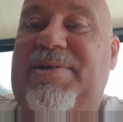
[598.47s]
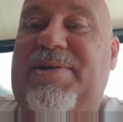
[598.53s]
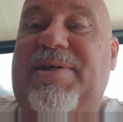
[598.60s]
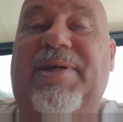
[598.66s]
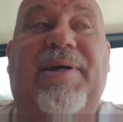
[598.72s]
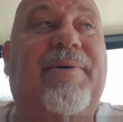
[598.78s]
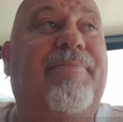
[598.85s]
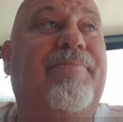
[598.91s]

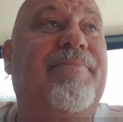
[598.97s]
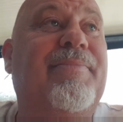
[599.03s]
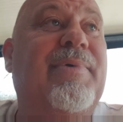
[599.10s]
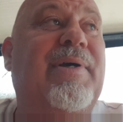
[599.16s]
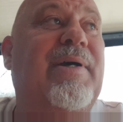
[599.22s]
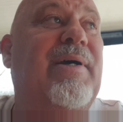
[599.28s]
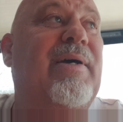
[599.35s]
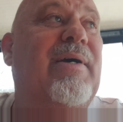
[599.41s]
Um,
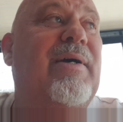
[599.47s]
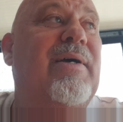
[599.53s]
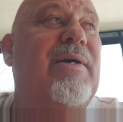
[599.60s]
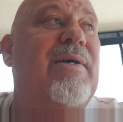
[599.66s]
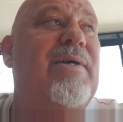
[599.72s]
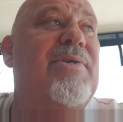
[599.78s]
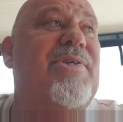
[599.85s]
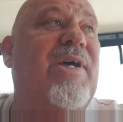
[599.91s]

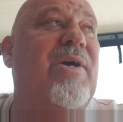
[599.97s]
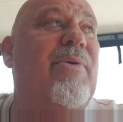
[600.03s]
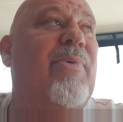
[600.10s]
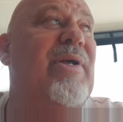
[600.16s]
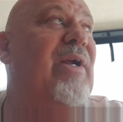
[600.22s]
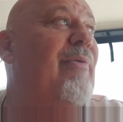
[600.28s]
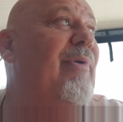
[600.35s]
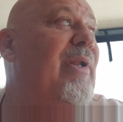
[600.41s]
so
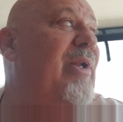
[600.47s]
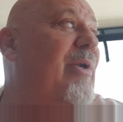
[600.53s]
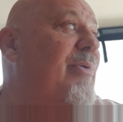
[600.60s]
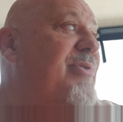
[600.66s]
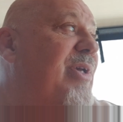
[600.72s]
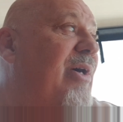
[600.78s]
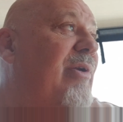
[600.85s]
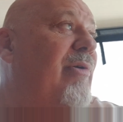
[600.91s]
we don't really know
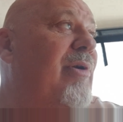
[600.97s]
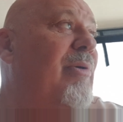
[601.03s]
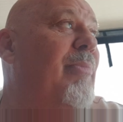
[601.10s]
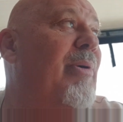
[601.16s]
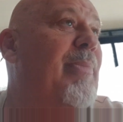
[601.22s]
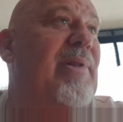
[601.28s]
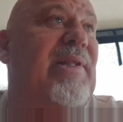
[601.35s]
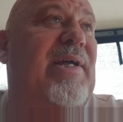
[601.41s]
what's going on. It
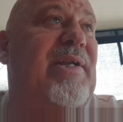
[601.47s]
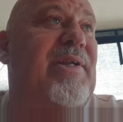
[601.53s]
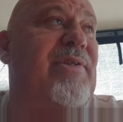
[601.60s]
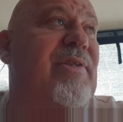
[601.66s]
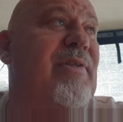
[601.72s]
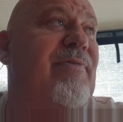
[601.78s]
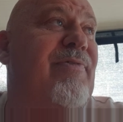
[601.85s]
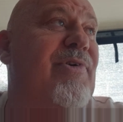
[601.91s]
might be later
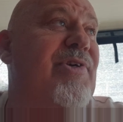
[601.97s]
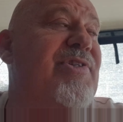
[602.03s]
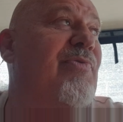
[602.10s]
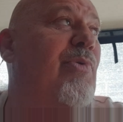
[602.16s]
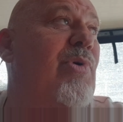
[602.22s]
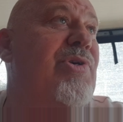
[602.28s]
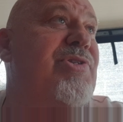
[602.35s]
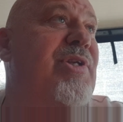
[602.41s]
than the 1st of
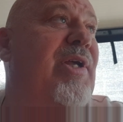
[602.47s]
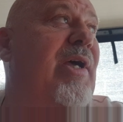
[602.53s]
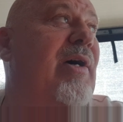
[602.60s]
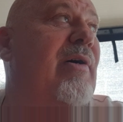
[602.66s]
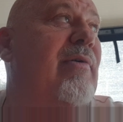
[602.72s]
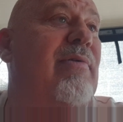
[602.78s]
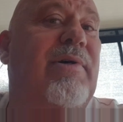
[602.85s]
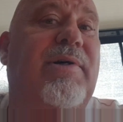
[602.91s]
August now.